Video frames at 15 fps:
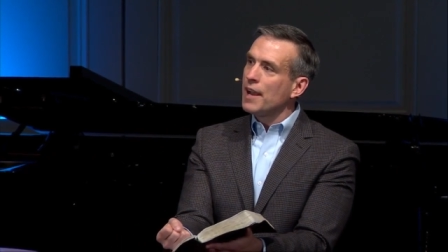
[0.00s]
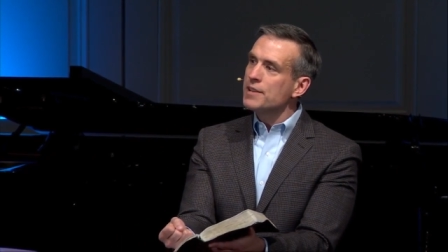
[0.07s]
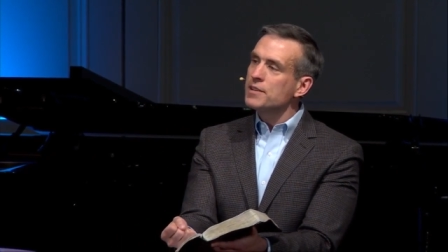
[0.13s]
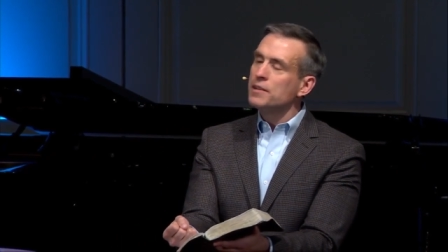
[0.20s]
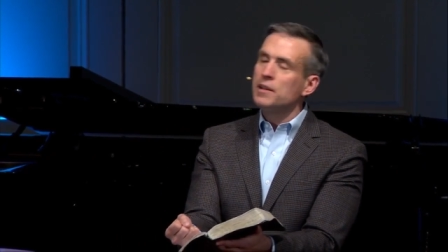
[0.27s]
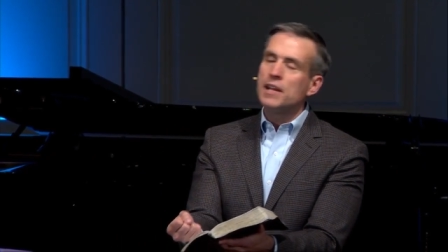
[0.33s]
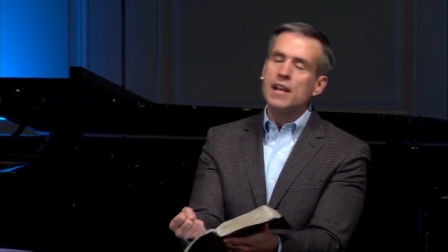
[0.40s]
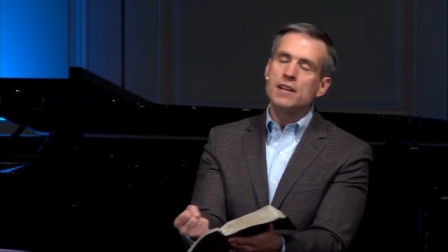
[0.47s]
and
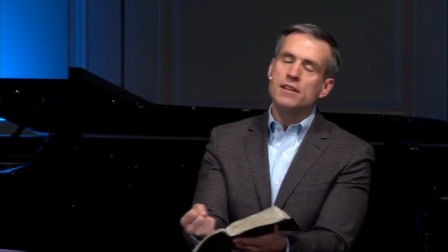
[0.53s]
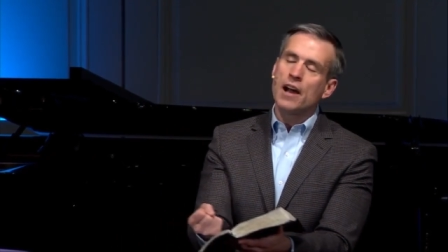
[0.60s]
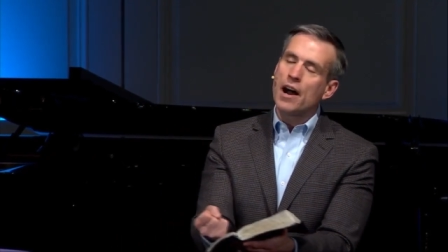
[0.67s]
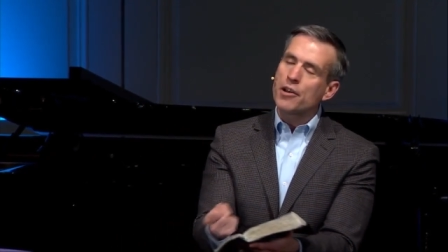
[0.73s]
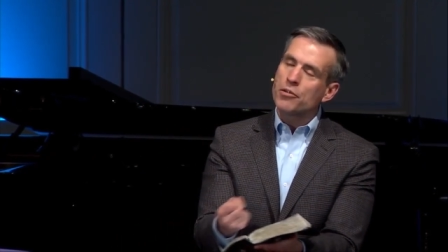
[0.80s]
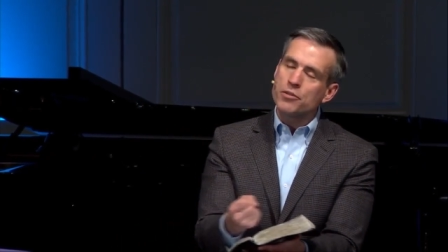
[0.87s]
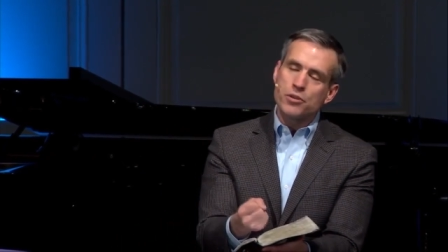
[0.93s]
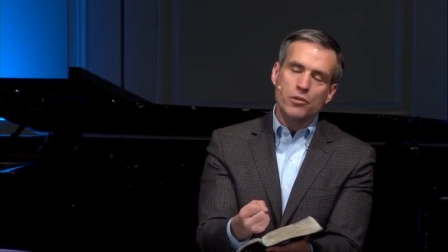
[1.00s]
to lean
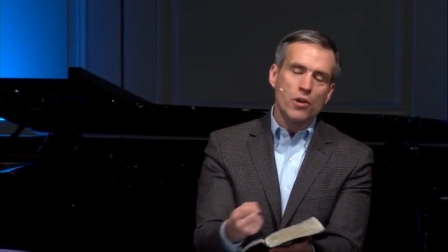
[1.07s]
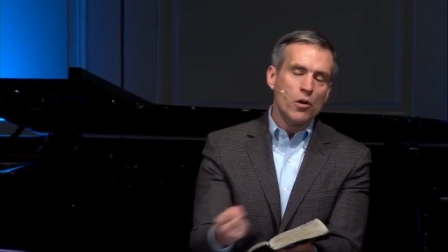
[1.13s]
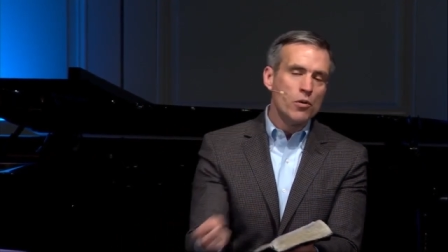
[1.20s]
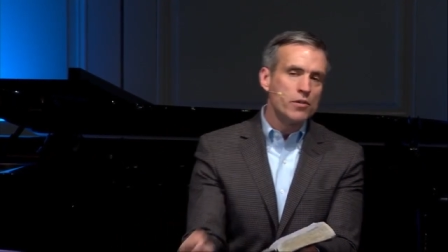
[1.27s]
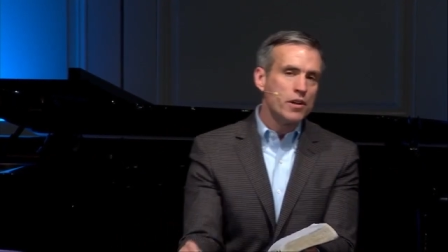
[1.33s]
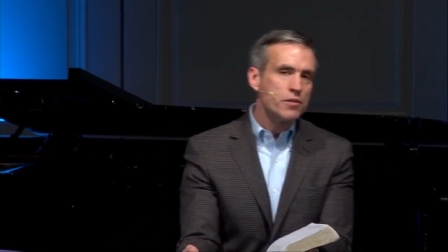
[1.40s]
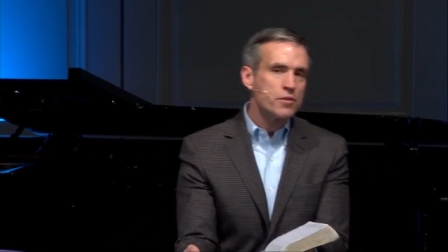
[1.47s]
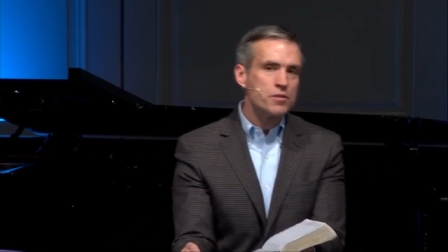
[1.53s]
not on your
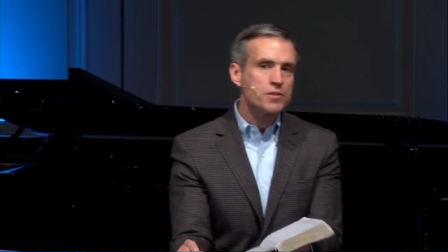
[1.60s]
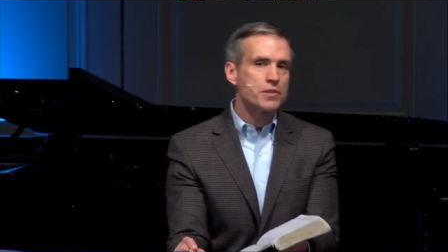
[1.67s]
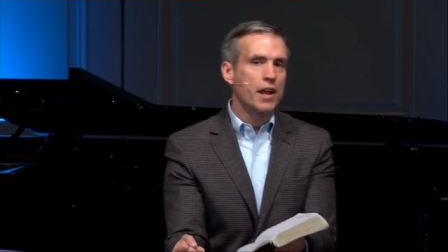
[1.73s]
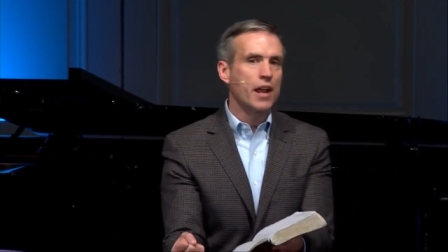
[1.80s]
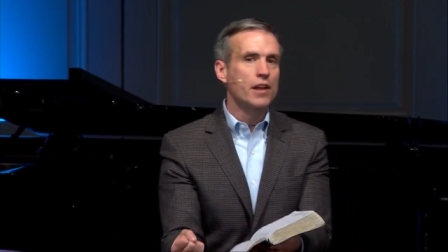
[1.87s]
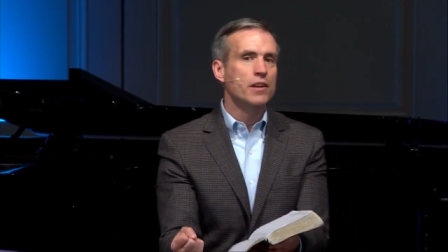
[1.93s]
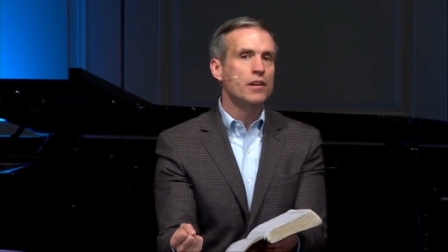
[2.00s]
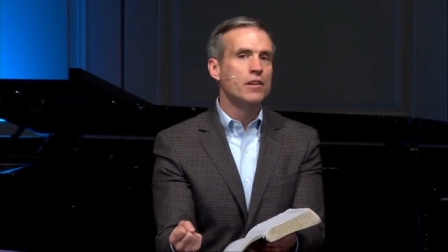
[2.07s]
own
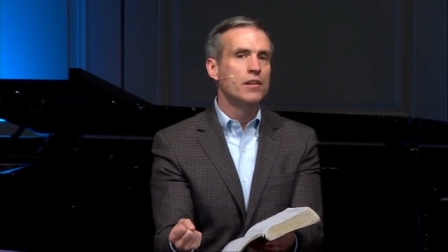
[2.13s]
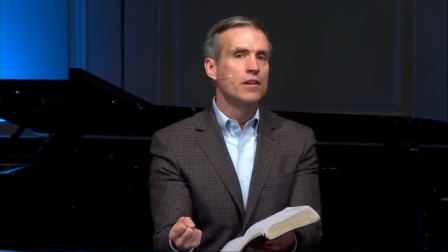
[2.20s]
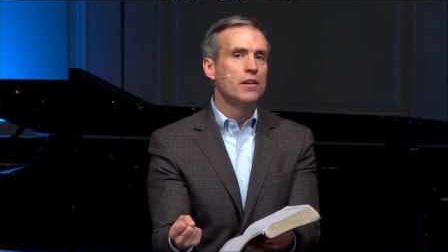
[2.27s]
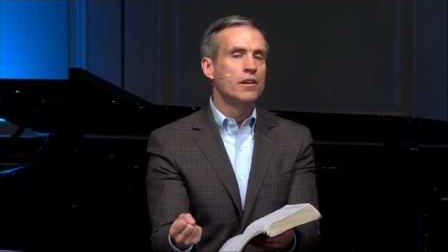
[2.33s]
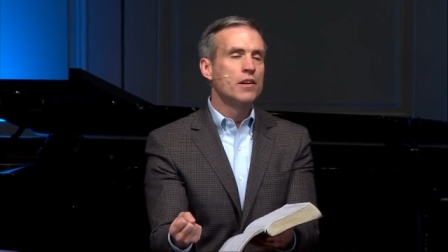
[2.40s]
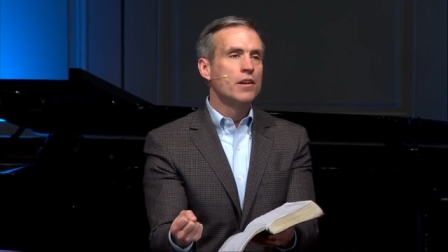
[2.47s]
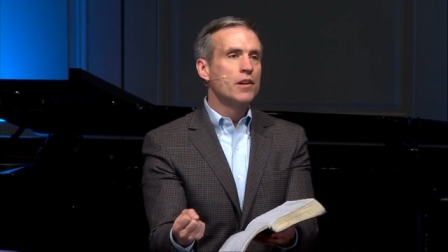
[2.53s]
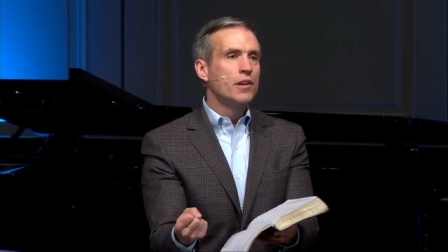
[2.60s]
understanding,
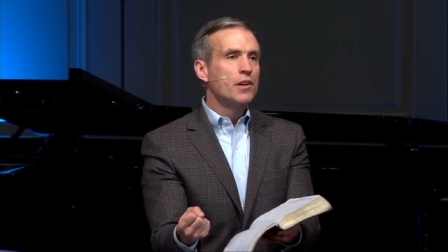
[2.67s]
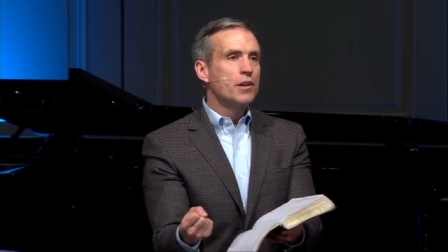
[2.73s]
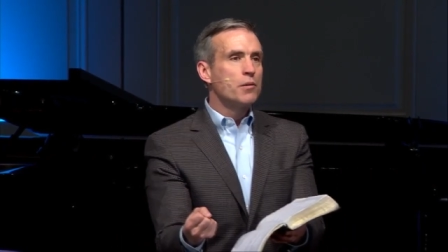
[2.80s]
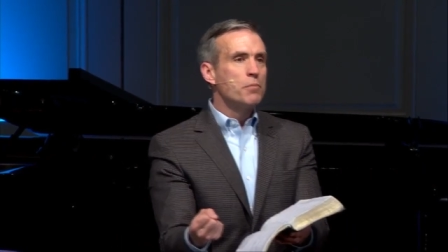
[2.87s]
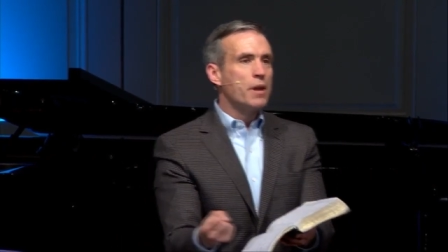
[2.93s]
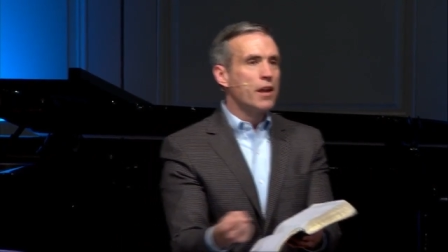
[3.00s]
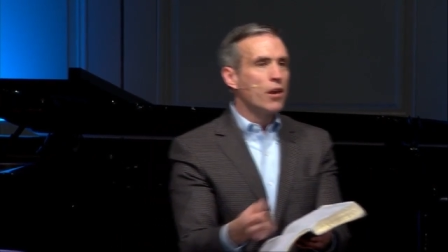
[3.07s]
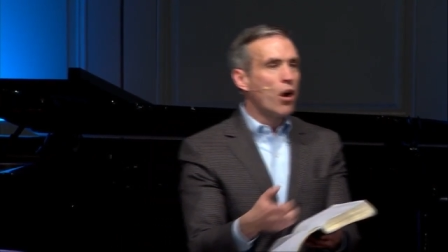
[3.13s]

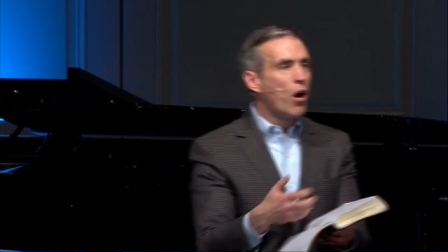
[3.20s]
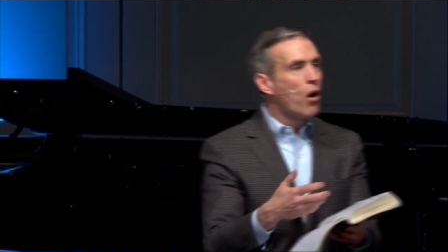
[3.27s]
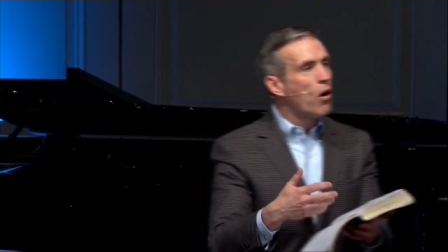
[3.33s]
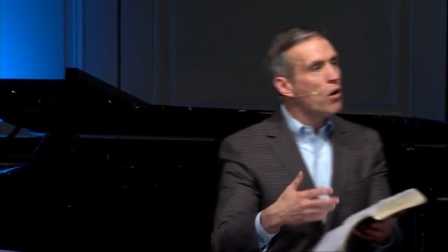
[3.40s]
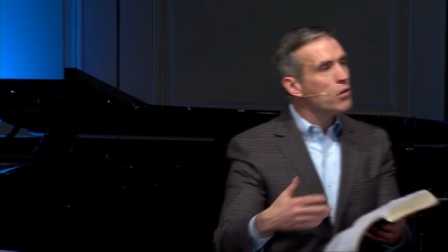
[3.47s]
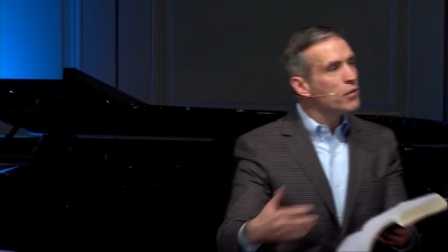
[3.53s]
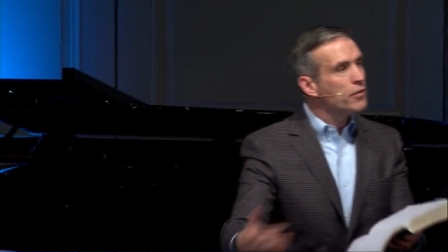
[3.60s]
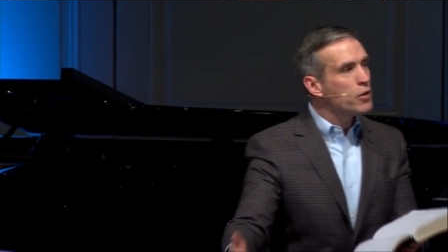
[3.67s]
but in
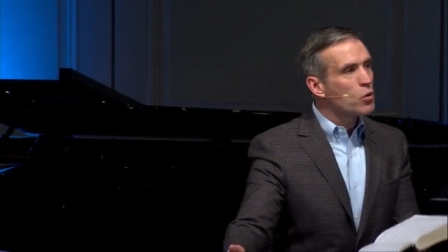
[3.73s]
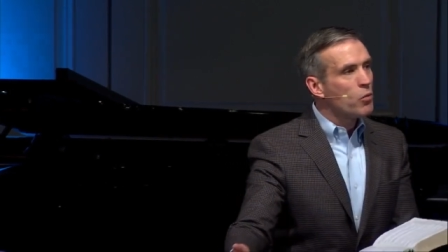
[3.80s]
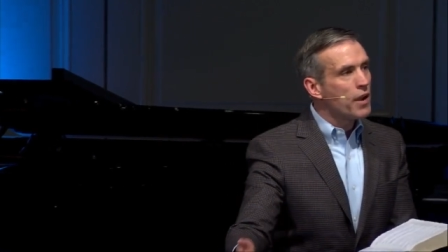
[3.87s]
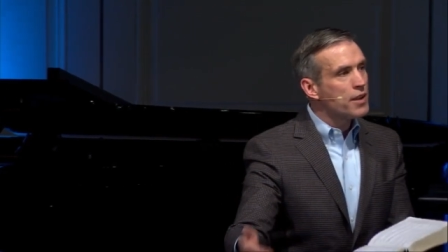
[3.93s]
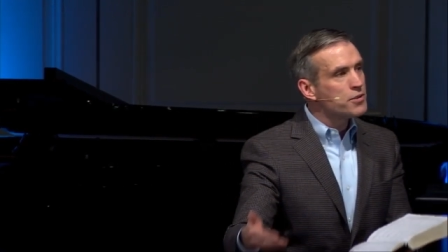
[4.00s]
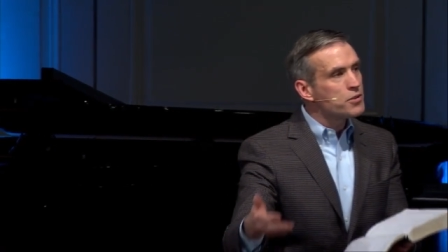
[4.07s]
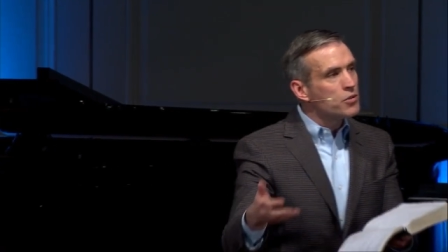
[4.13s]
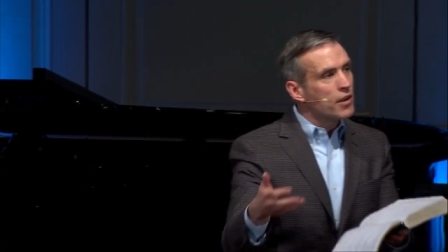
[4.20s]
all of your
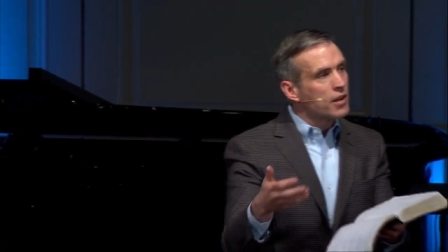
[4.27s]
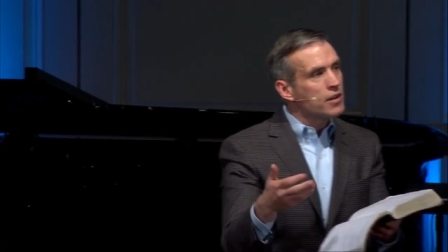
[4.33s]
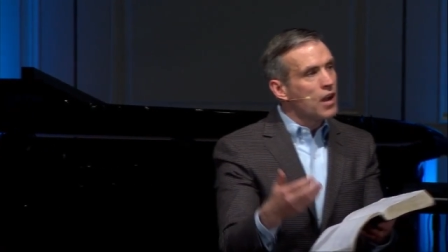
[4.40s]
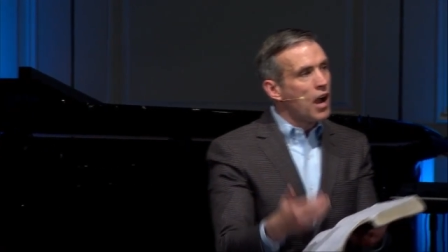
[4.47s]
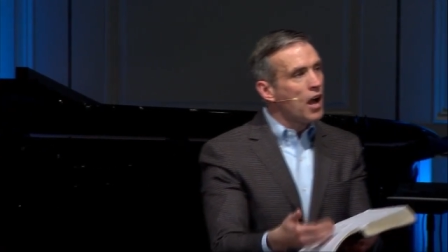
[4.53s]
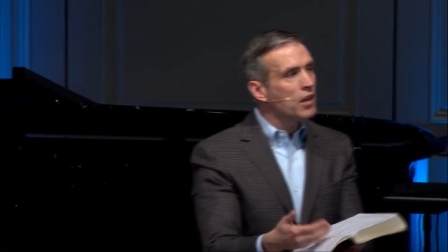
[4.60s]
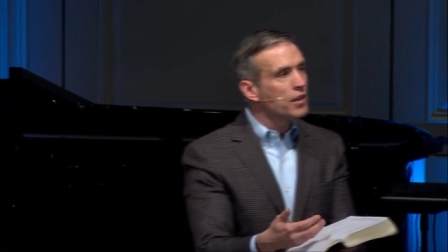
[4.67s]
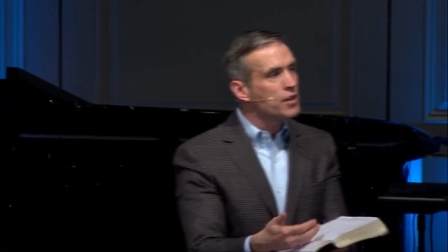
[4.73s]
ways to
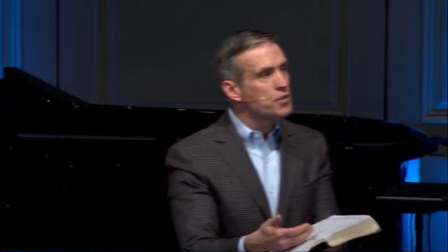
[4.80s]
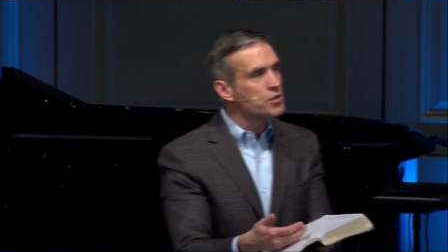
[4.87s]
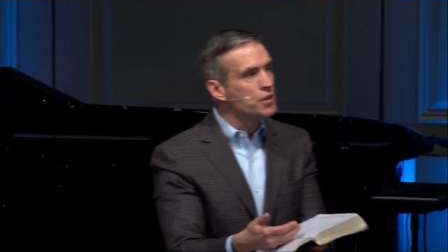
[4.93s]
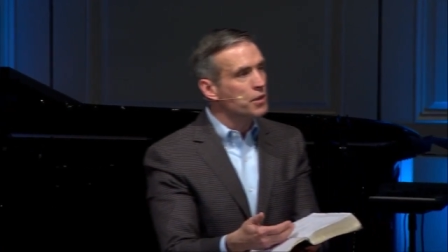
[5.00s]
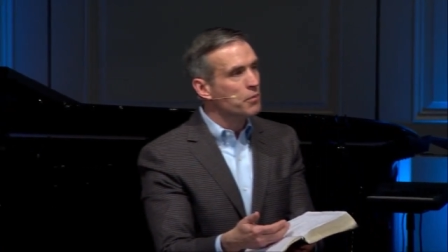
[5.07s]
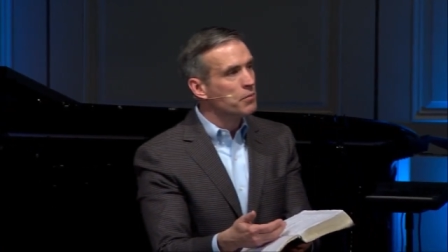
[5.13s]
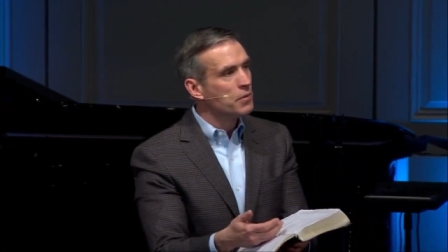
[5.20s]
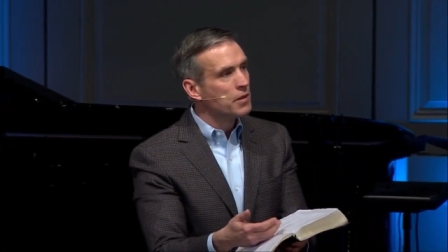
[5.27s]
acknowledge
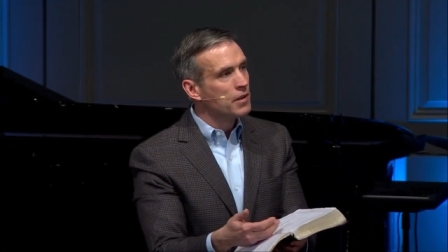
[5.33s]
Him.